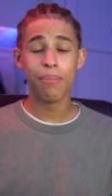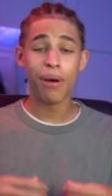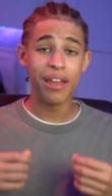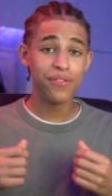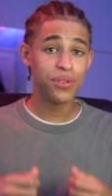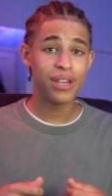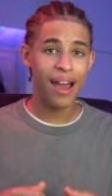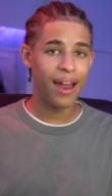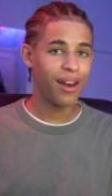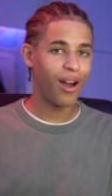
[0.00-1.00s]
But if you
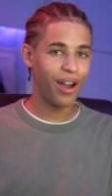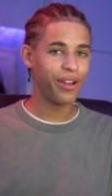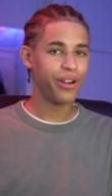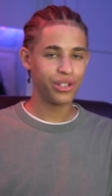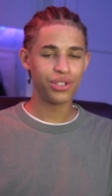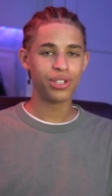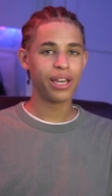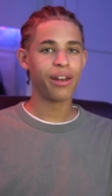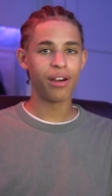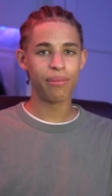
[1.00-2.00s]
can, I urge you to
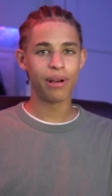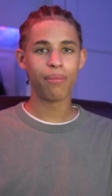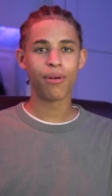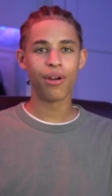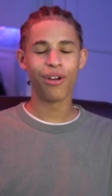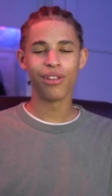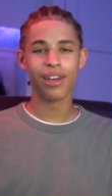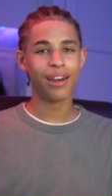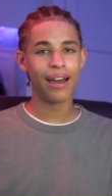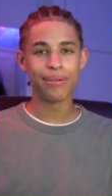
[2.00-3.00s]
get an iPad Pro.
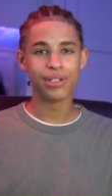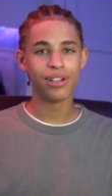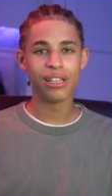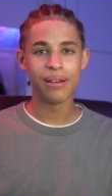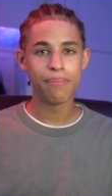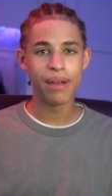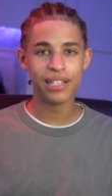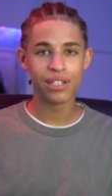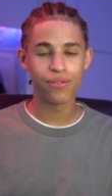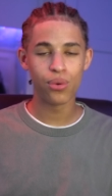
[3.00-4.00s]
They're absolutely
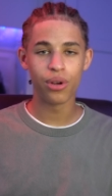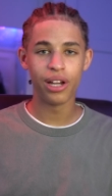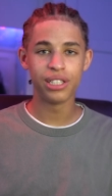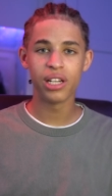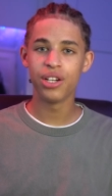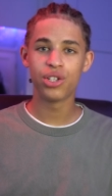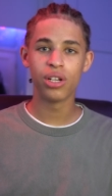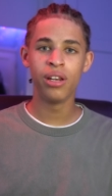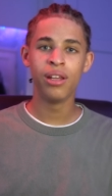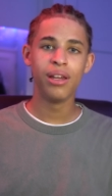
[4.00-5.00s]
amazing for
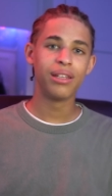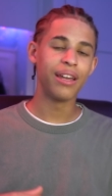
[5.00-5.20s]
organization.